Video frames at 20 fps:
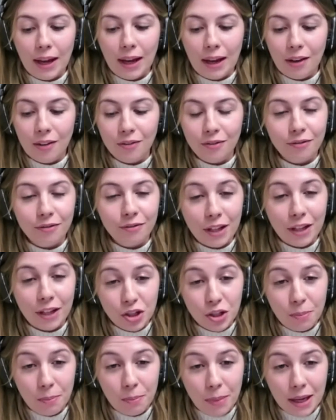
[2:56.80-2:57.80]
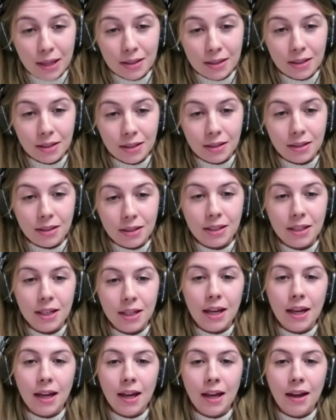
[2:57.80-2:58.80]
We have friendship
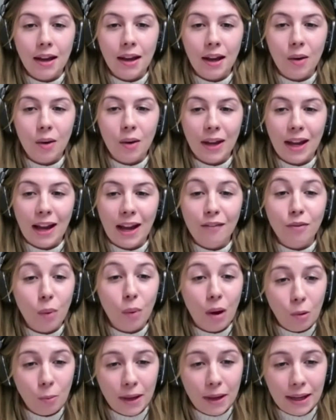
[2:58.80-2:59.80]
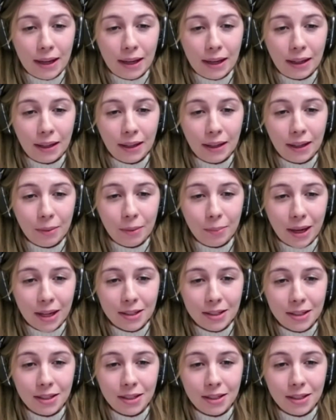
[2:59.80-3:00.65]
ambassadors. We have wellbeing